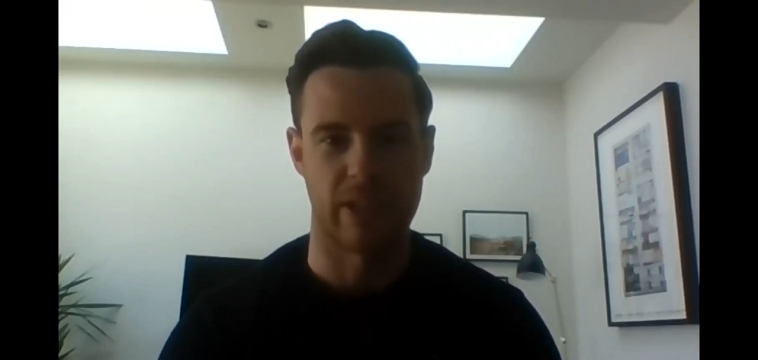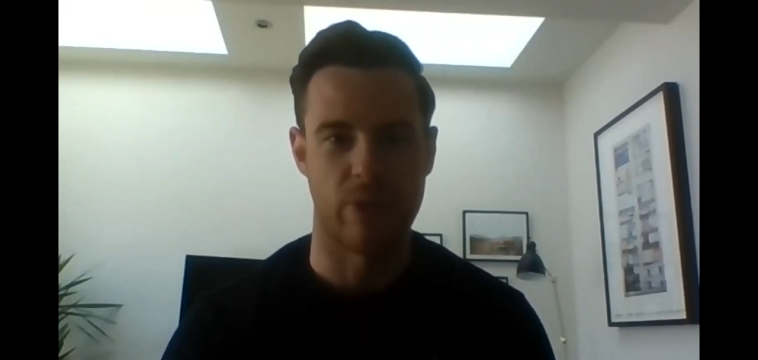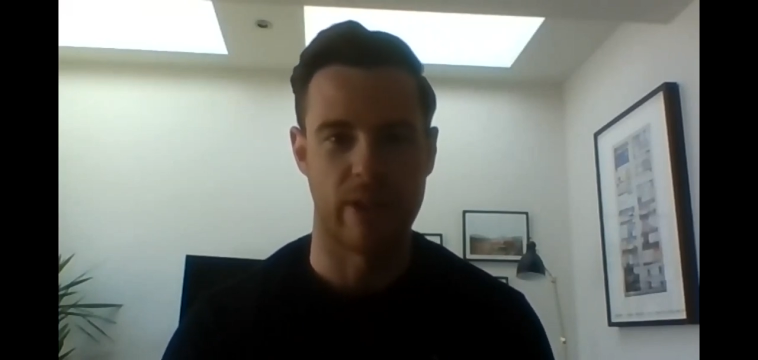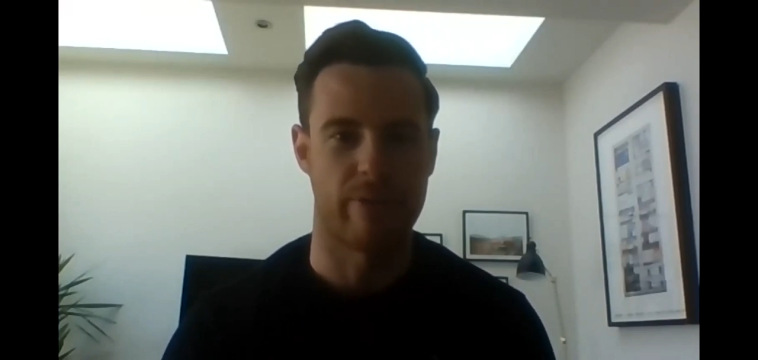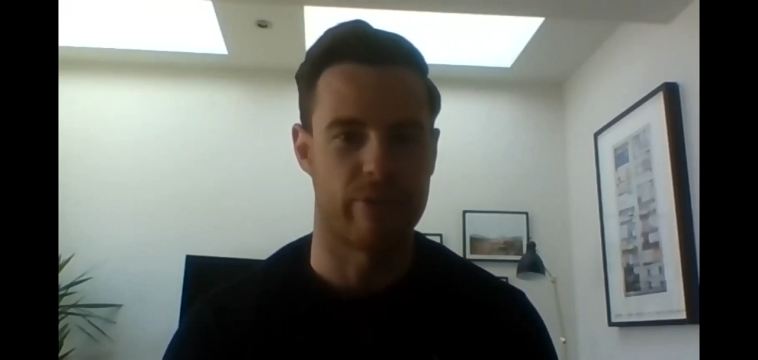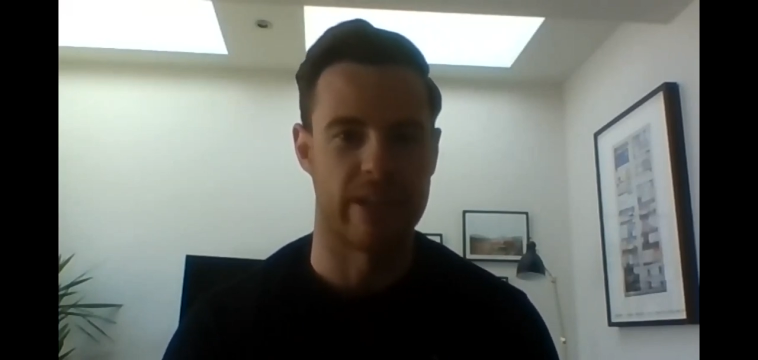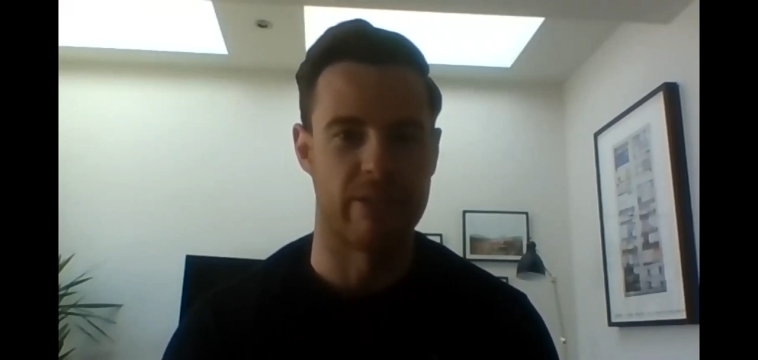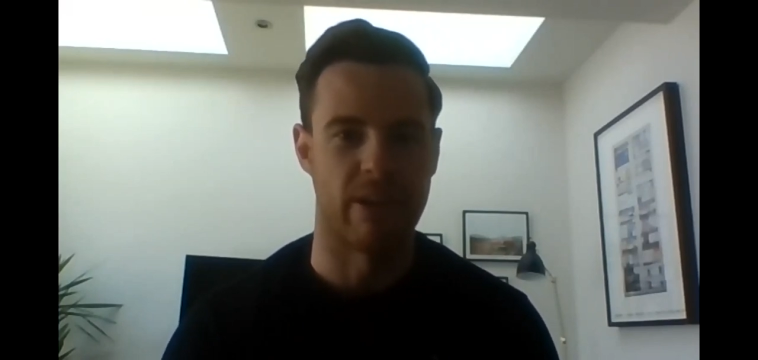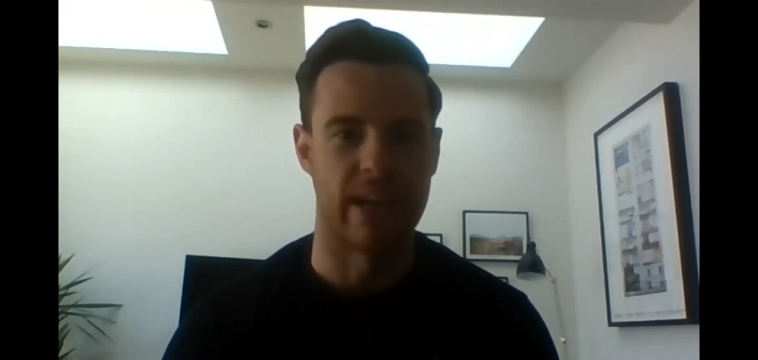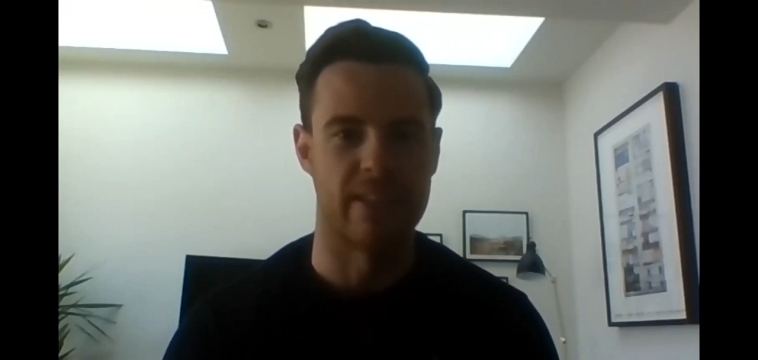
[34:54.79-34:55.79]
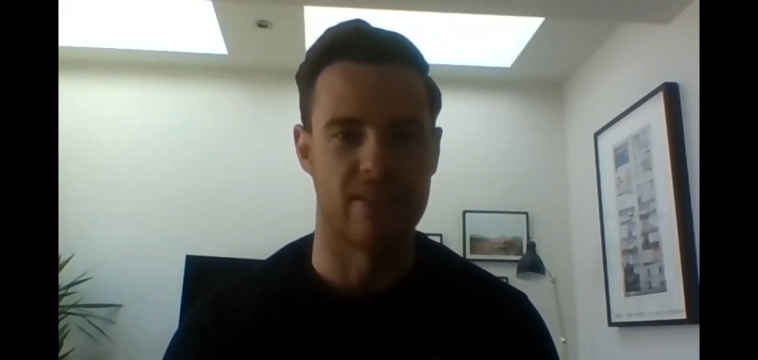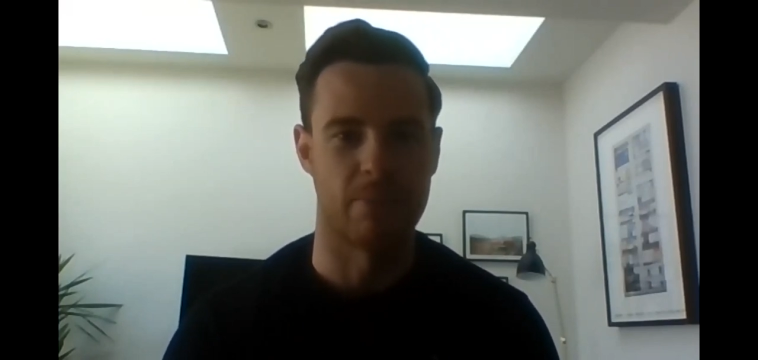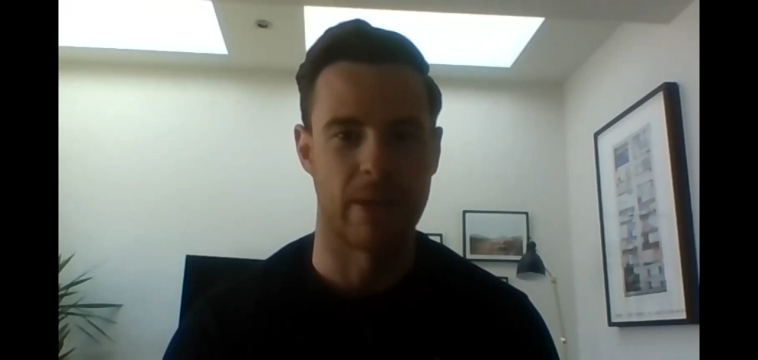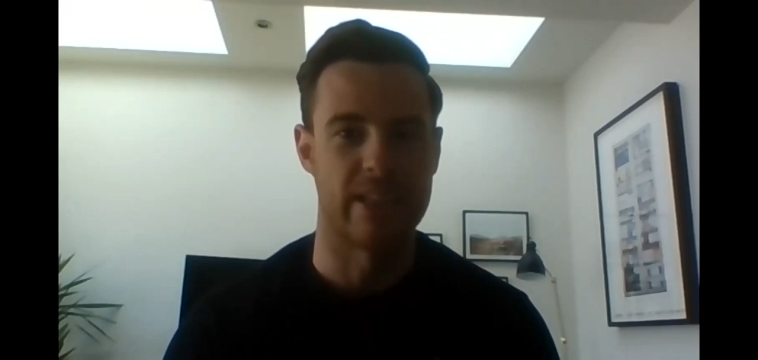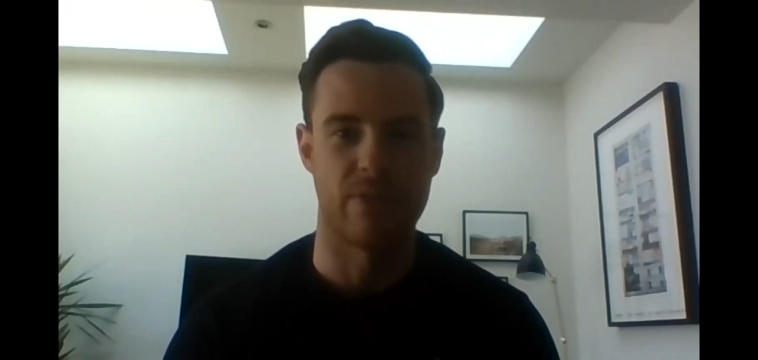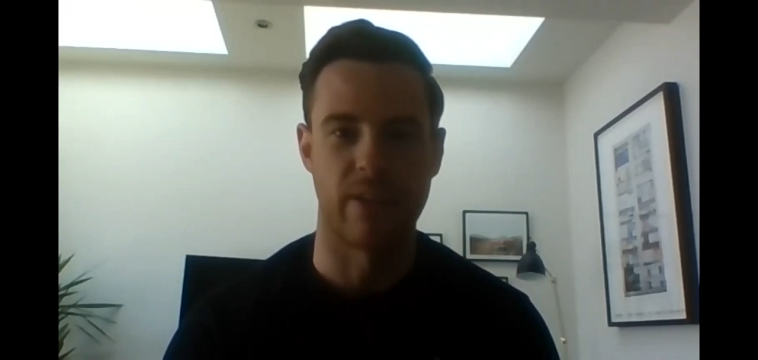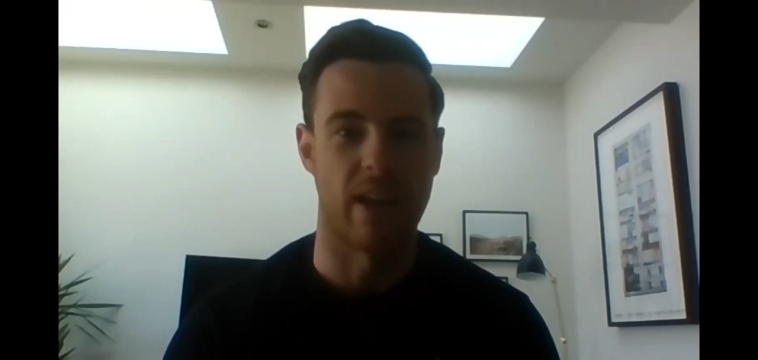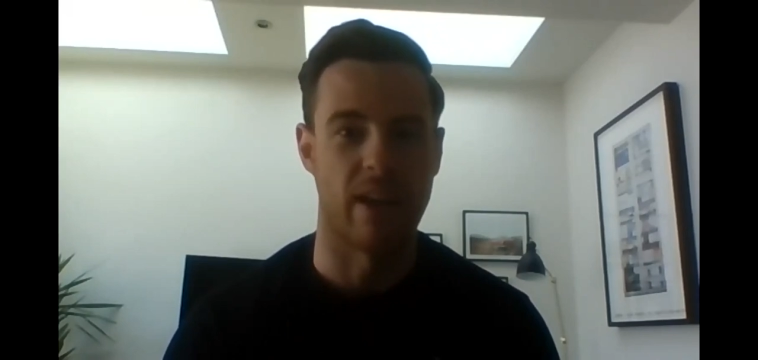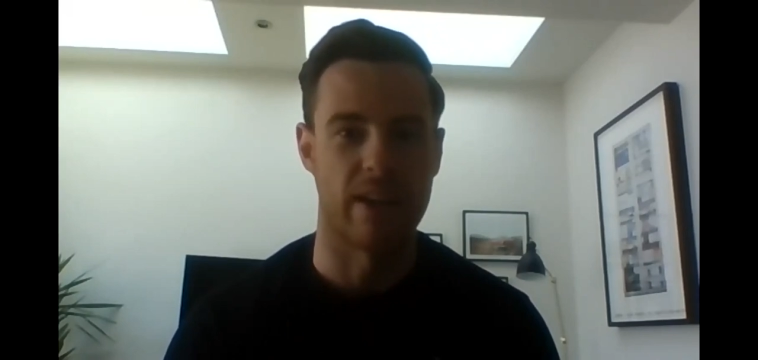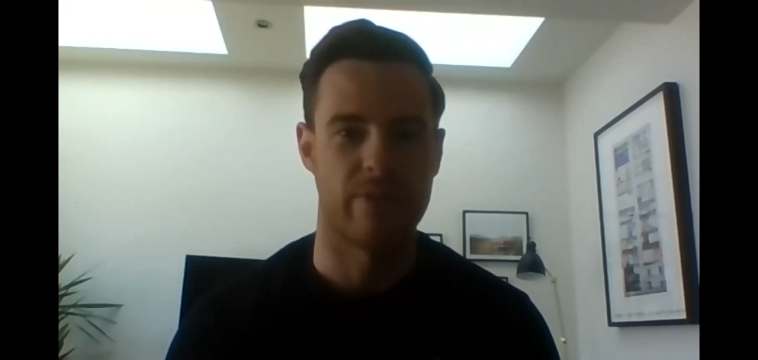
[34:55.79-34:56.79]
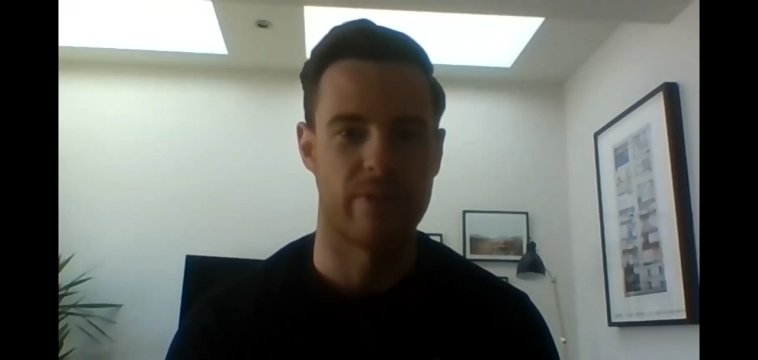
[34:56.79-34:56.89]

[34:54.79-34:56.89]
you get free razor blades for life,